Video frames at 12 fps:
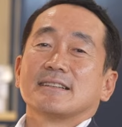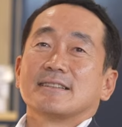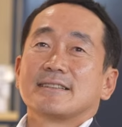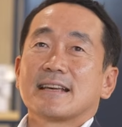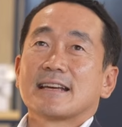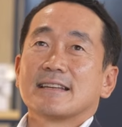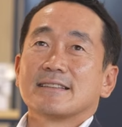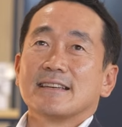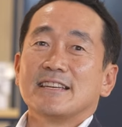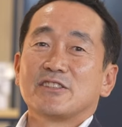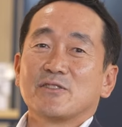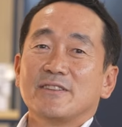Second,
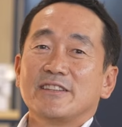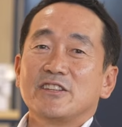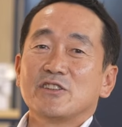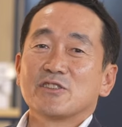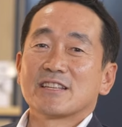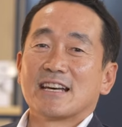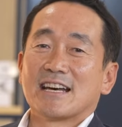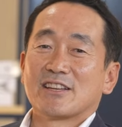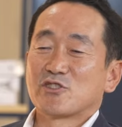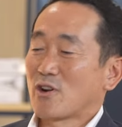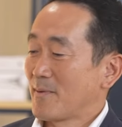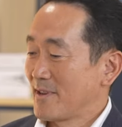it reduces
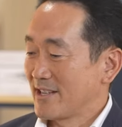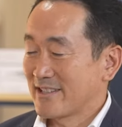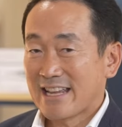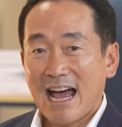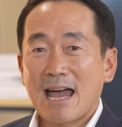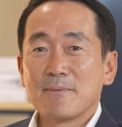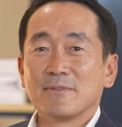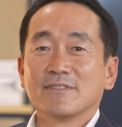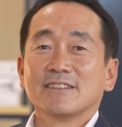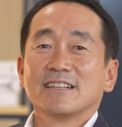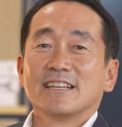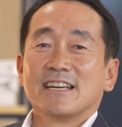traveling time
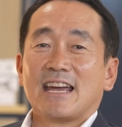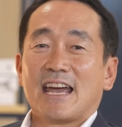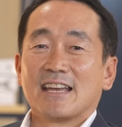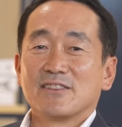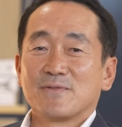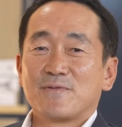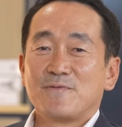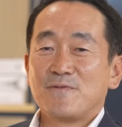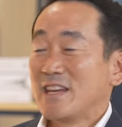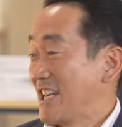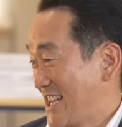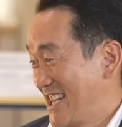and
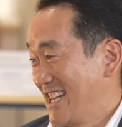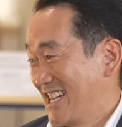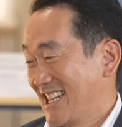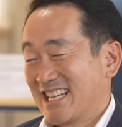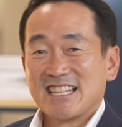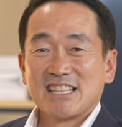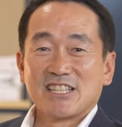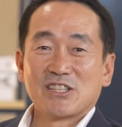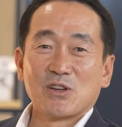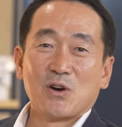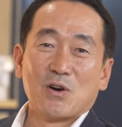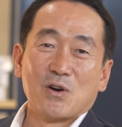fee,
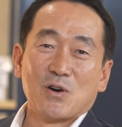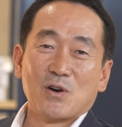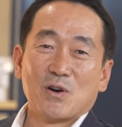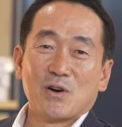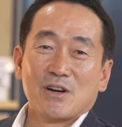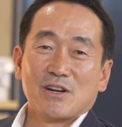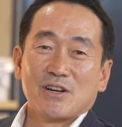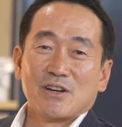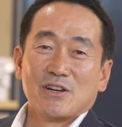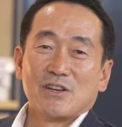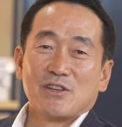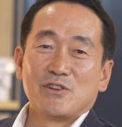so
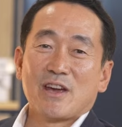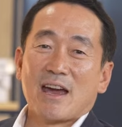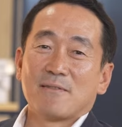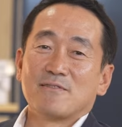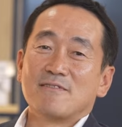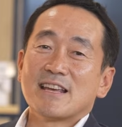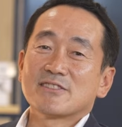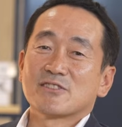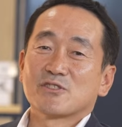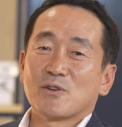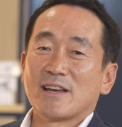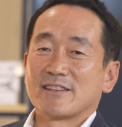you have less
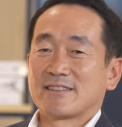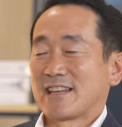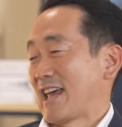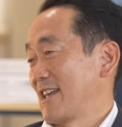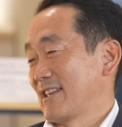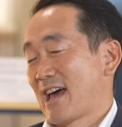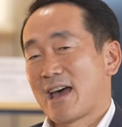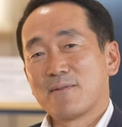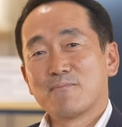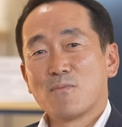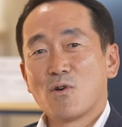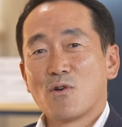stress and have
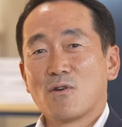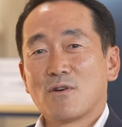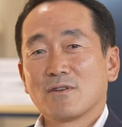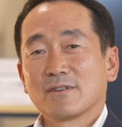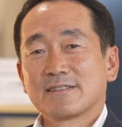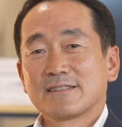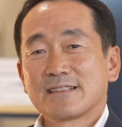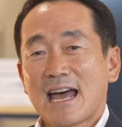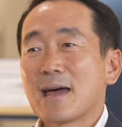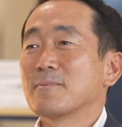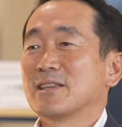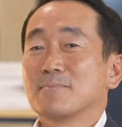more
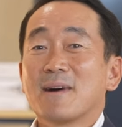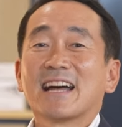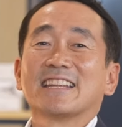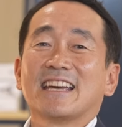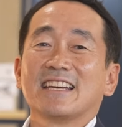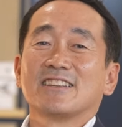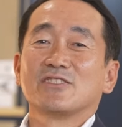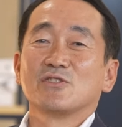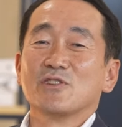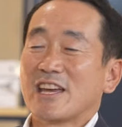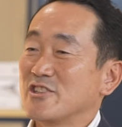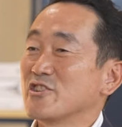time and money
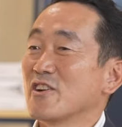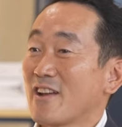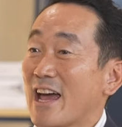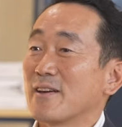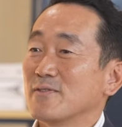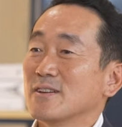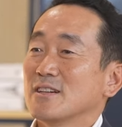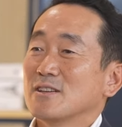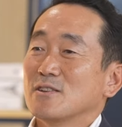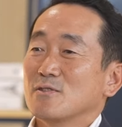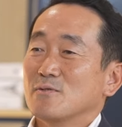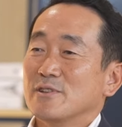to enjoy life
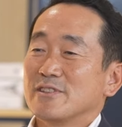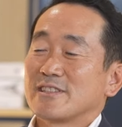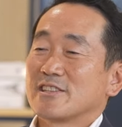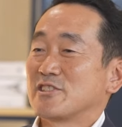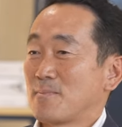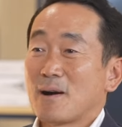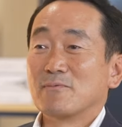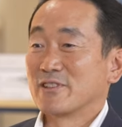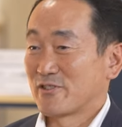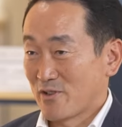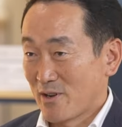with such a public